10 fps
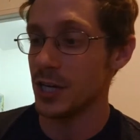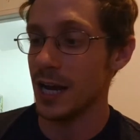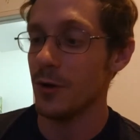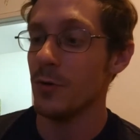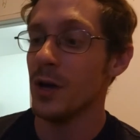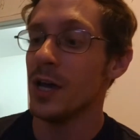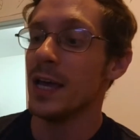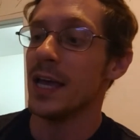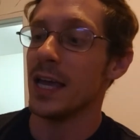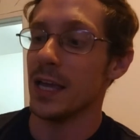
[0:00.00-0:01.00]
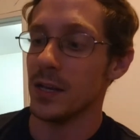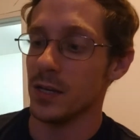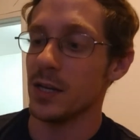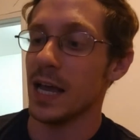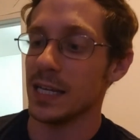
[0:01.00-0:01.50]
Now it
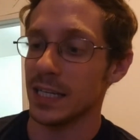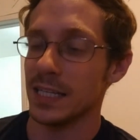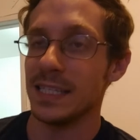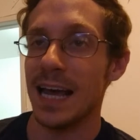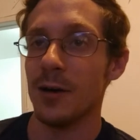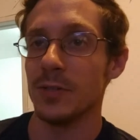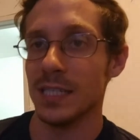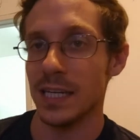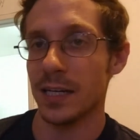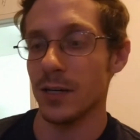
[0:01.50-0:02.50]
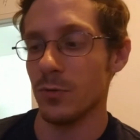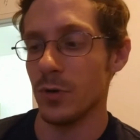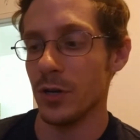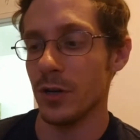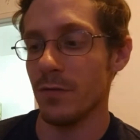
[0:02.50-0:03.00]
has like a down sync
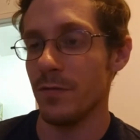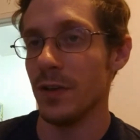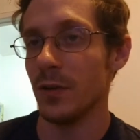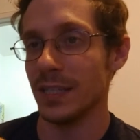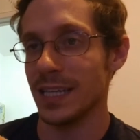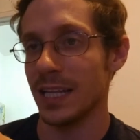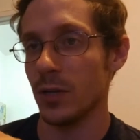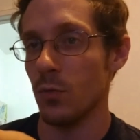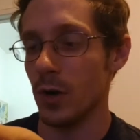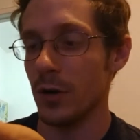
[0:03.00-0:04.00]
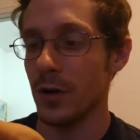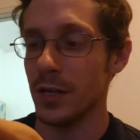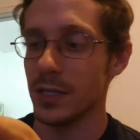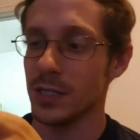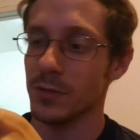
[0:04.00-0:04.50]
where you can feel exactly where it is.